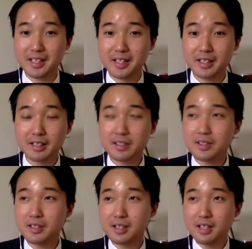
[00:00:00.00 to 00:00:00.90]
in
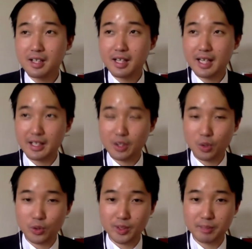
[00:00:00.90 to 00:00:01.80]
England, and the
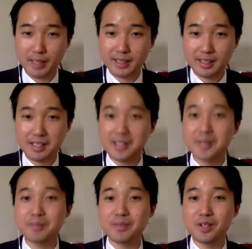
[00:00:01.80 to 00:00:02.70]
courts basically